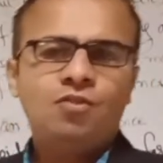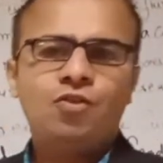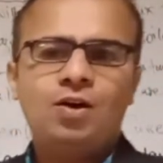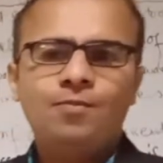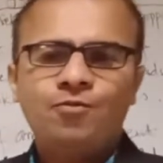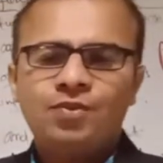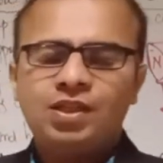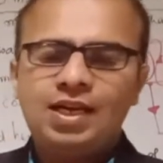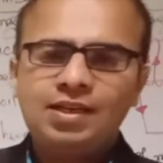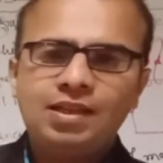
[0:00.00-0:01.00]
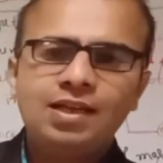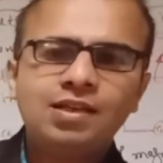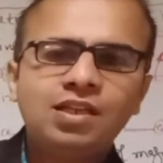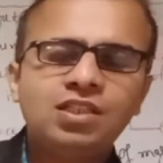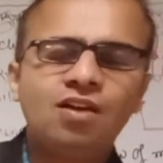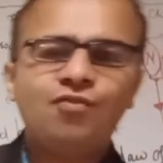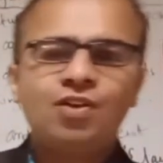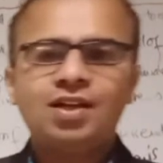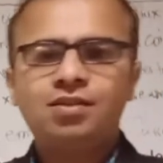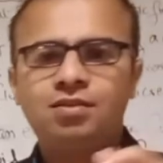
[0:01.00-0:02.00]
from that initial
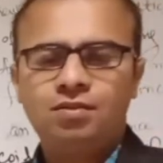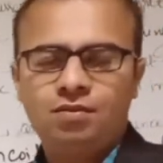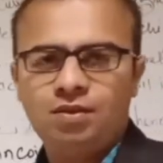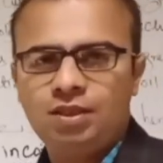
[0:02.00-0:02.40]
flux